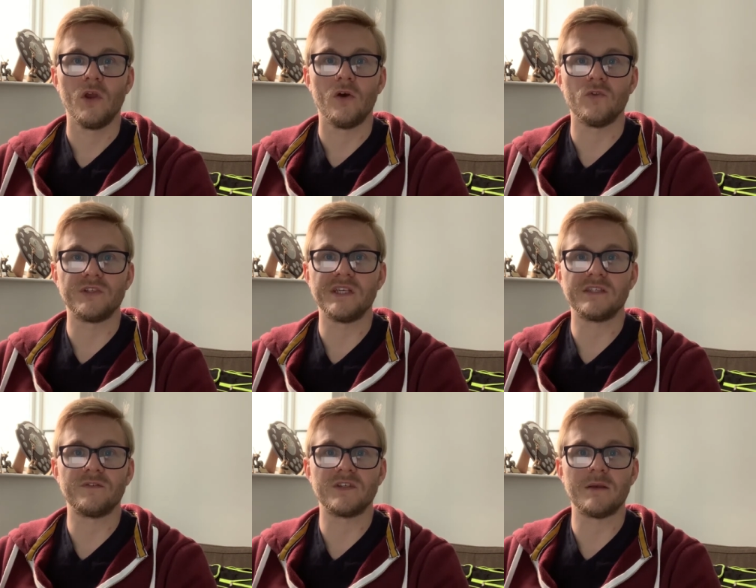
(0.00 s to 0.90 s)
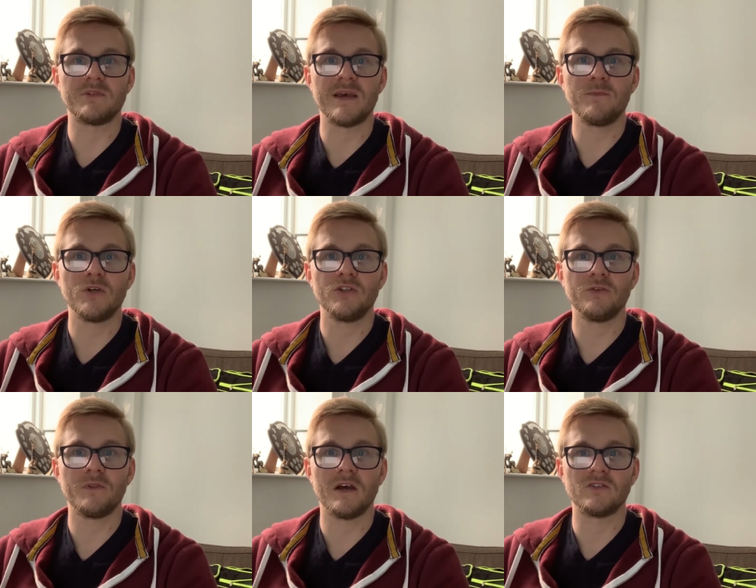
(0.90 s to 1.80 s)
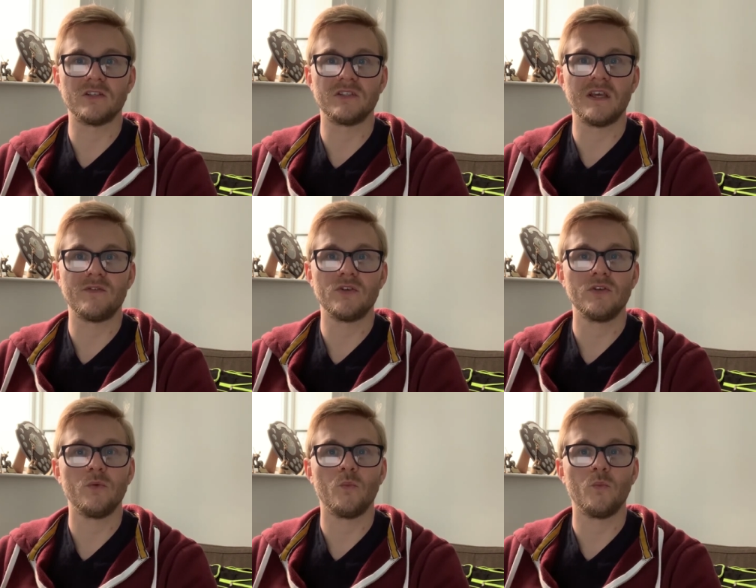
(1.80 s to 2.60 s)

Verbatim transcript: On the 6th of September 2007,